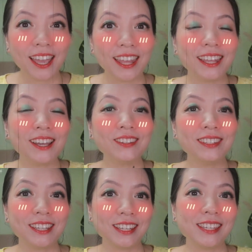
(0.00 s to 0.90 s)
And now
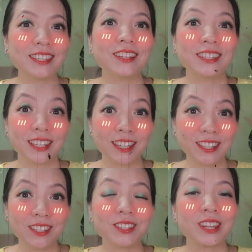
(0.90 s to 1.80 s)
this is your
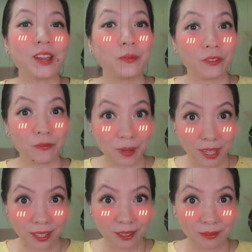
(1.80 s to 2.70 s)
turn to share with me.